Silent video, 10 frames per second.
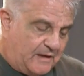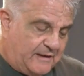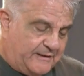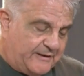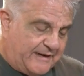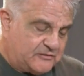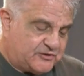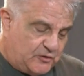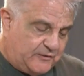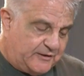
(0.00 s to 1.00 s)
uh, our
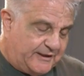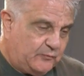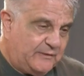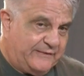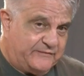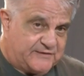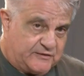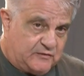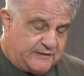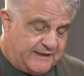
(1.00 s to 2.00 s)
show tonight, we have a
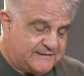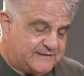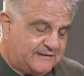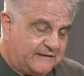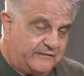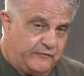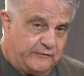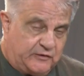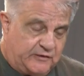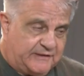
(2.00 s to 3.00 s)
single guest and a very
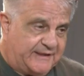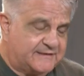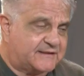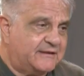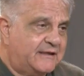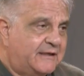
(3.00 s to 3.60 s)
good guest,